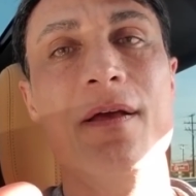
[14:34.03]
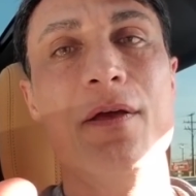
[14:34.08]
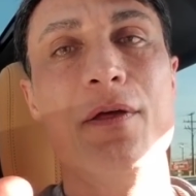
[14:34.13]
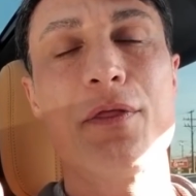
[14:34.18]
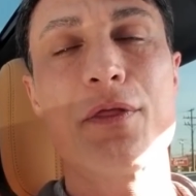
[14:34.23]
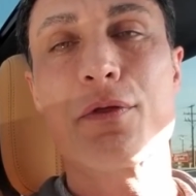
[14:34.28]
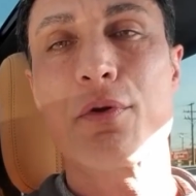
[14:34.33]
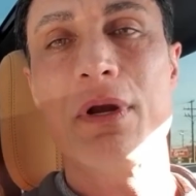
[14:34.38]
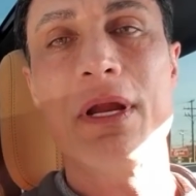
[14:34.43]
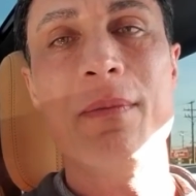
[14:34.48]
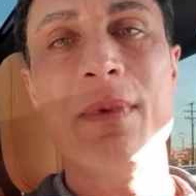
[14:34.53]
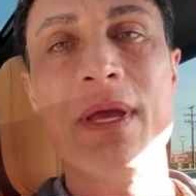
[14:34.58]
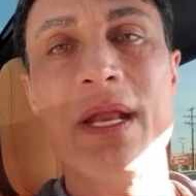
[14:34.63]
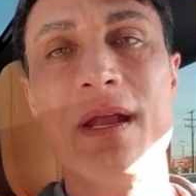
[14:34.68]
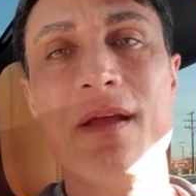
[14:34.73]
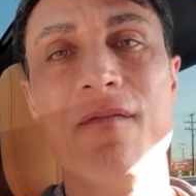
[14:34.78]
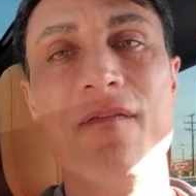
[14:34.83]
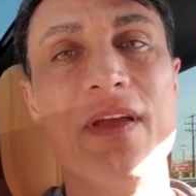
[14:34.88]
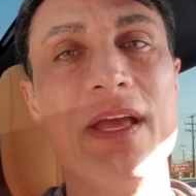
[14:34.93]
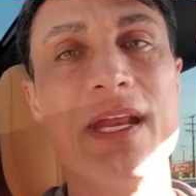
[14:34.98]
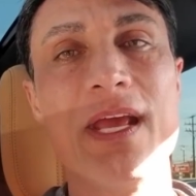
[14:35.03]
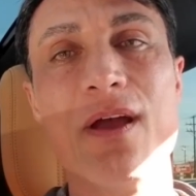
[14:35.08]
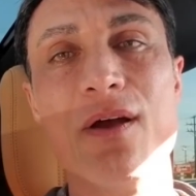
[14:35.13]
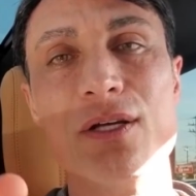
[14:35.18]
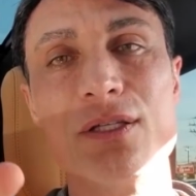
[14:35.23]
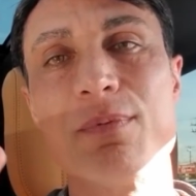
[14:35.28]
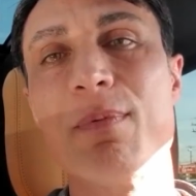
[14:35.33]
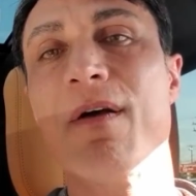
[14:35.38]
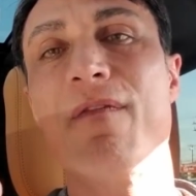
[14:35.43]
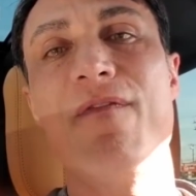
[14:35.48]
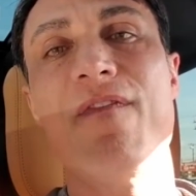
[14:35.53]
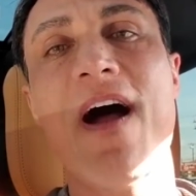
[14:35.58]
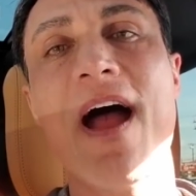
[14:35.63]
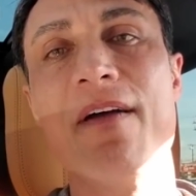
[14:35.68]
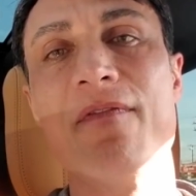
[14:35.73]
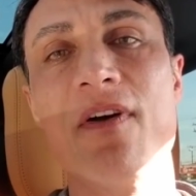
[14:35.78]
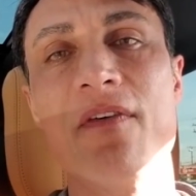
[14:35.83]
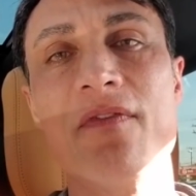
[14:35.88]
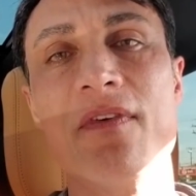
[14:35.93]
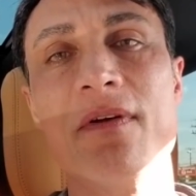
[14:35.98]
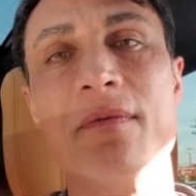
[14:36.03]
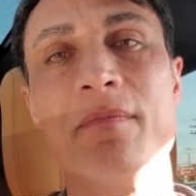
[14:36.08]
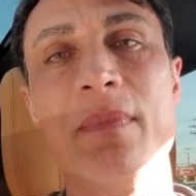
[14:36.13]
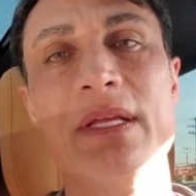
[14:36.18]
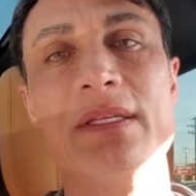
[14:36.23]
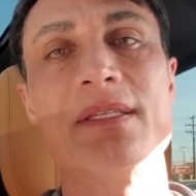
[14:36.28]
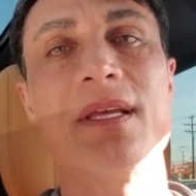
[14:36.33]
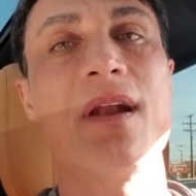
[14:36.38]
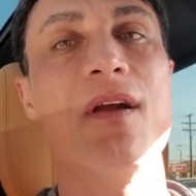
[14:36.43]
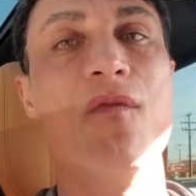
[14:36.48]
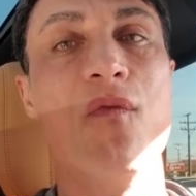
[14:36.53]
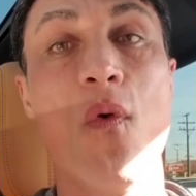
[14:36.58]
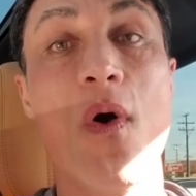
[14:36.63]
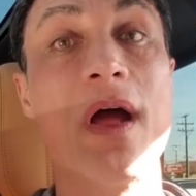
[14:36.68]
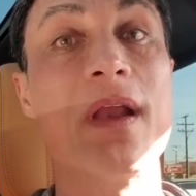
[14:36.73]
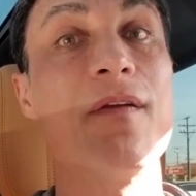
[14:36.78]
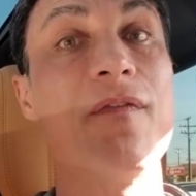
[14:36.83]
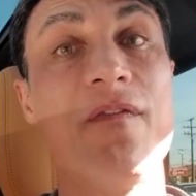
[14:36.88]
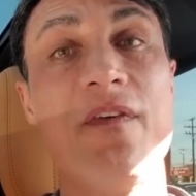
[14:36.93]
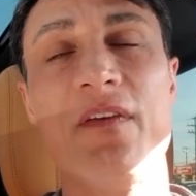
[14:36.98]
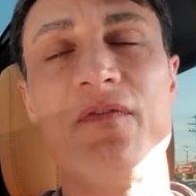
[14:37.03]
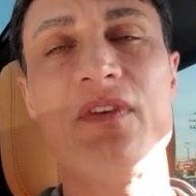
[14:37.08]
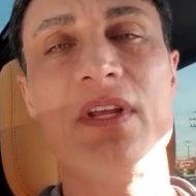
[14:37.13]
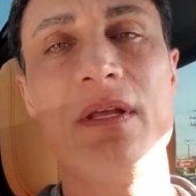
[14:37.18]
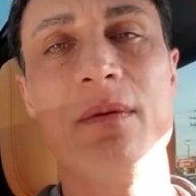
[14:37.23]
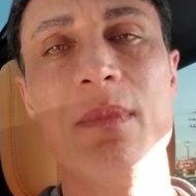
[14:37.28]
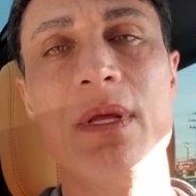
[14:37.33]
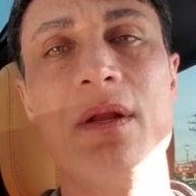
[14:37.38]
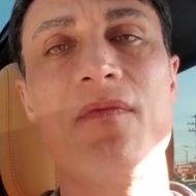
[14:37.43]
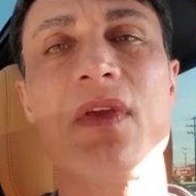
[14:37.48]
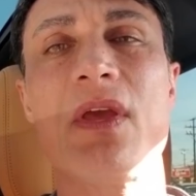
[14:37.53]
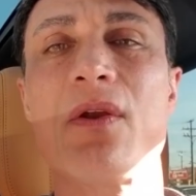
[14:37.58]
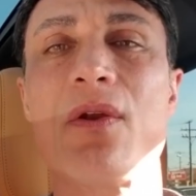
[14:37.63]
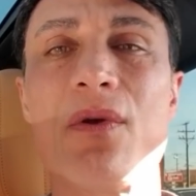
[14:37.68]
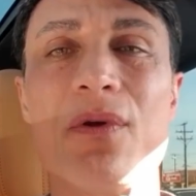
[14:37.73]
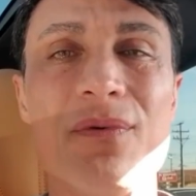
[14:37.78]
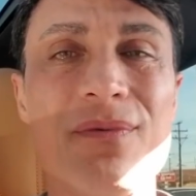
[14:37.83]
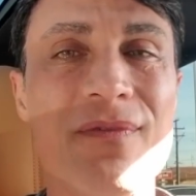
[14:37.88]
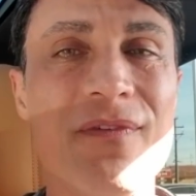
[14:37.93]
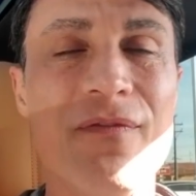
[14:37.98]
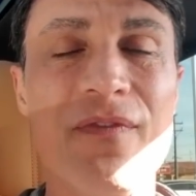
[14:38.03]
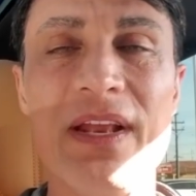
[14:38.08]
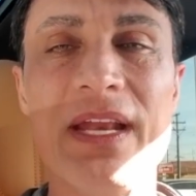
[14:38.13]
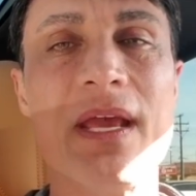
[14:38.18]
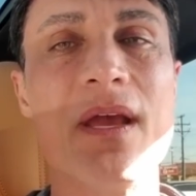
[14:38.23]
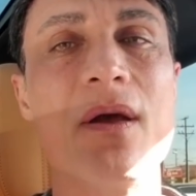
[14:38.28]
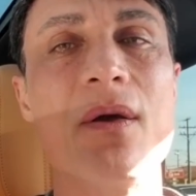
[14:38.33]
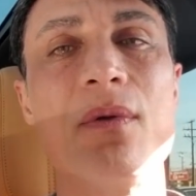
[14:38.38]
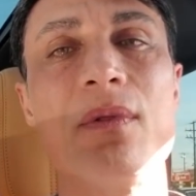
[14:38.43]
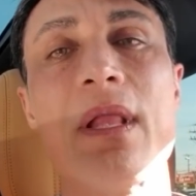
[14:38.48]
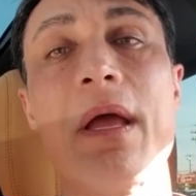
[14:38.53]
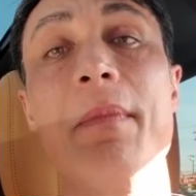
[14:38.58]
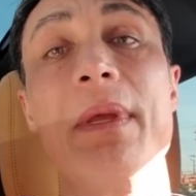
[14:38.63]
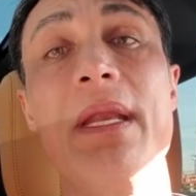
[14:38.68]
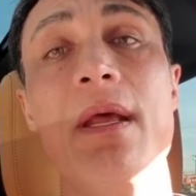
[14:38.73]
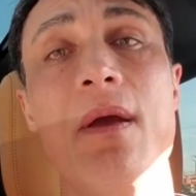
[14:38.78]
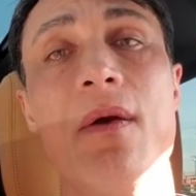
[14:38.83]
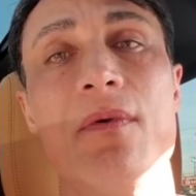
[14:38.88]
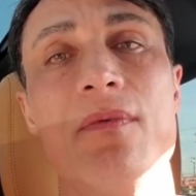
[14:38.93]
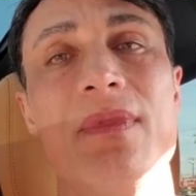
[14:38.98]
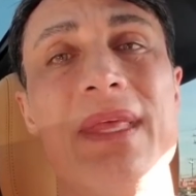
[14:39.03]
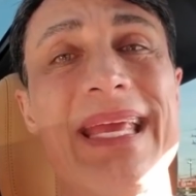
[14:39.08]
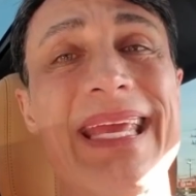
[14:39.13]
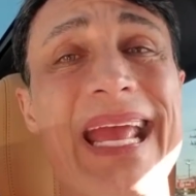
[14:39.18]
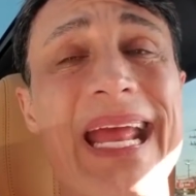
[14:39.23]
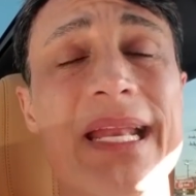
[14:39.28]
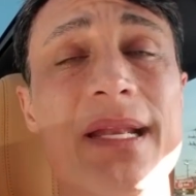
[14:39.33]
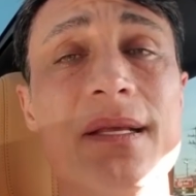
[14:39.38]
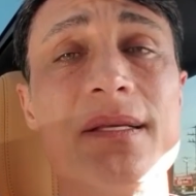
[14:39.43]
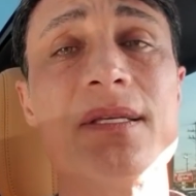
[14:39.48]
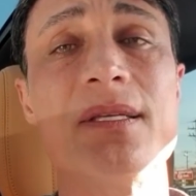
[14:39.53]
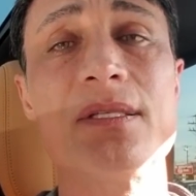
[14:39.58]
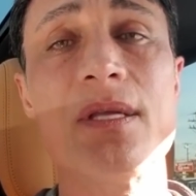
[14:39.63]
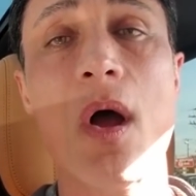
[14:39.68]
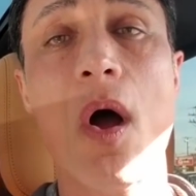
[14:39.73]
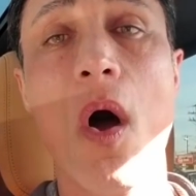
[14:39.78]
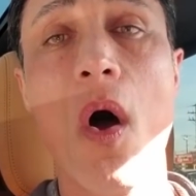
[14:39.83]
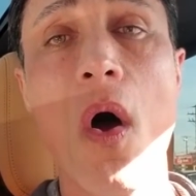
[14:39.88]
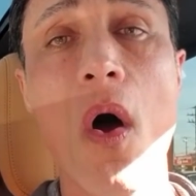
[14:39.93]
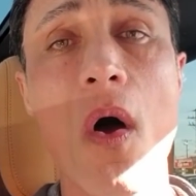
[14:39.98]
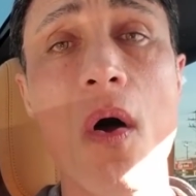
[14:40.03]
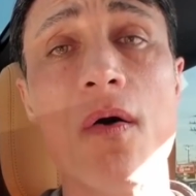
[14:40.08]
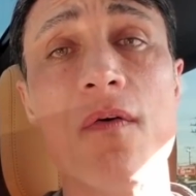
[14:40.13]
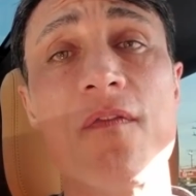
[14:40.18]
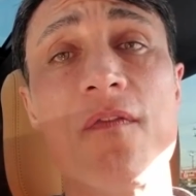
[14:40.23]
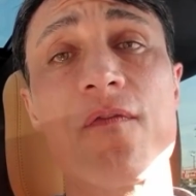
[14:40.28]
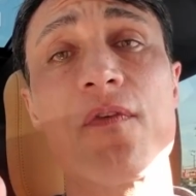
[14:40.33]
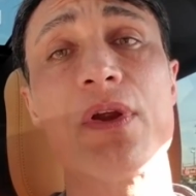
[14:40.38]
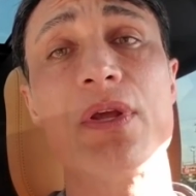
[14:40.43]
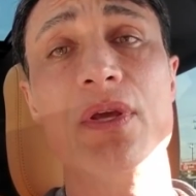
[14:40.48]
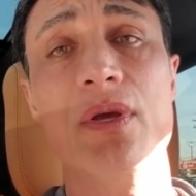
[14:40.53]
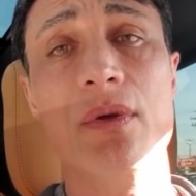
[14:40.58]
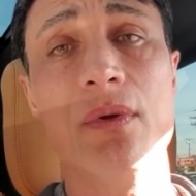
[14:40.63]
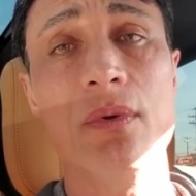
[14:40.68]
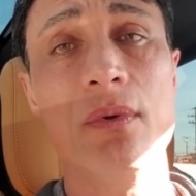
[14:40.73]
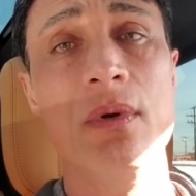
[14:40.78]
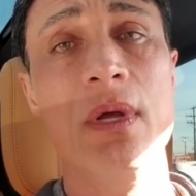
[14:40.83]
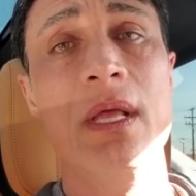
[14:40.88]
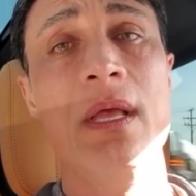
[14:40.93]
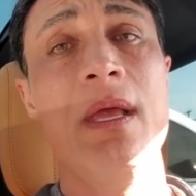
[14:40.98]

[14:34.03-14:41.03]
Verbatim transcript: three minute videos, but five of them instead of one fifteen minute video, video, let me know. Again, this is all for you.